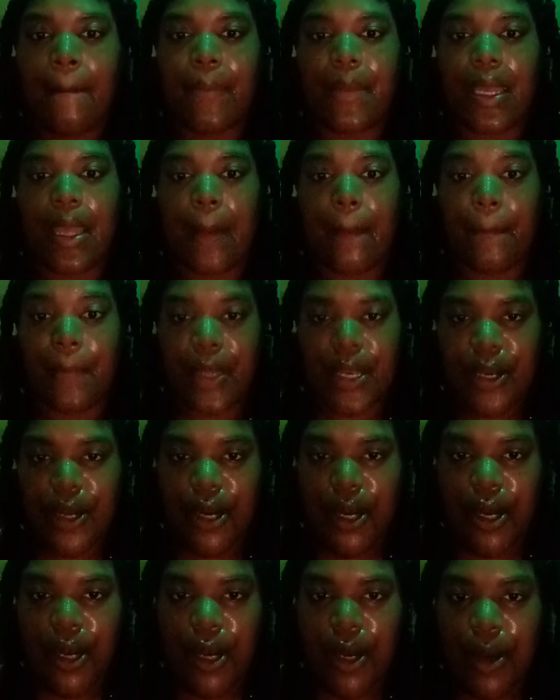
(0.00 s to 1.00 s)
being
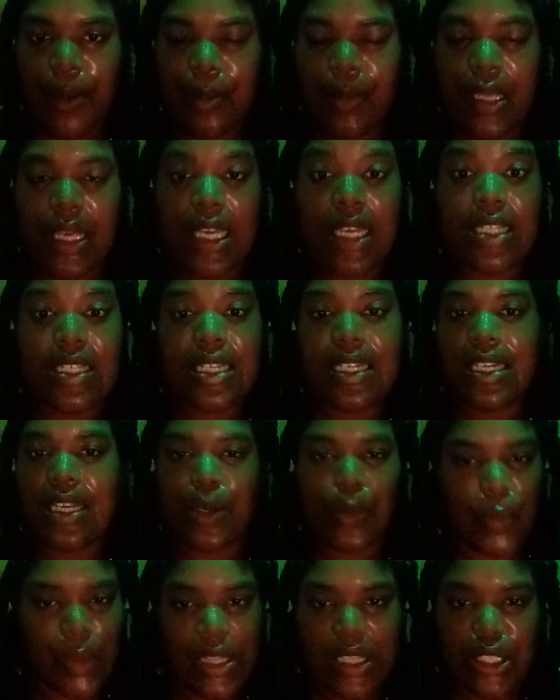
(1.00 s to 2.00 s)
bitter because he
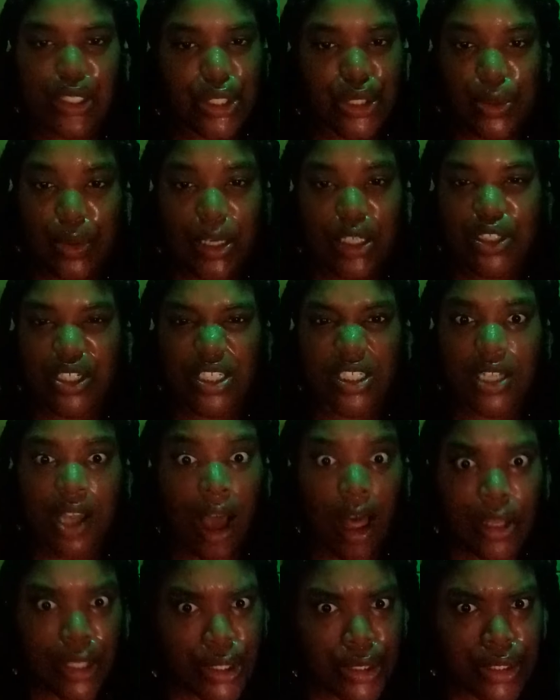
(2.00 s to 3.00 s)
didn't win the
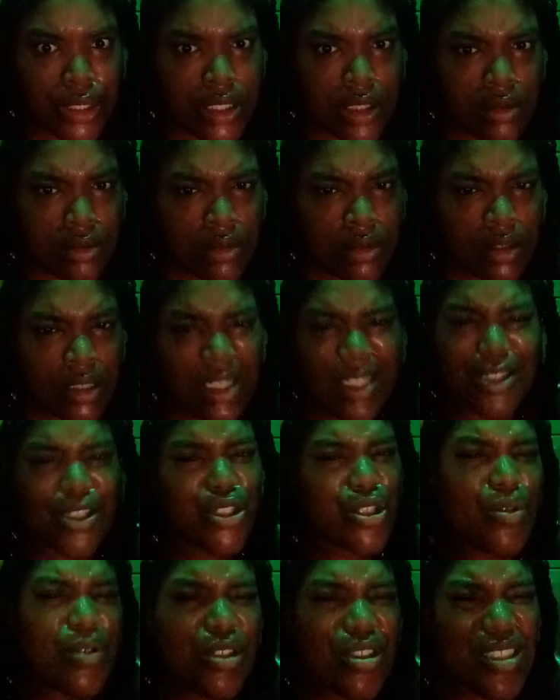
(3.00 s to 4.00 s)
$200 it's
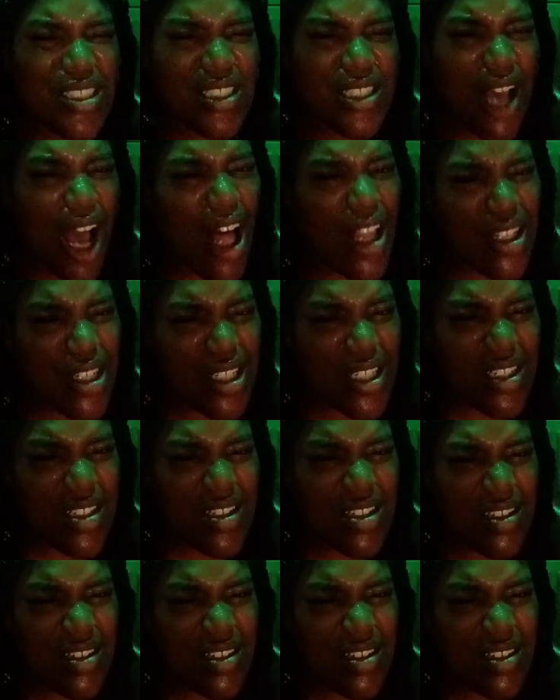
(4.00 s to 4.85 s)
$200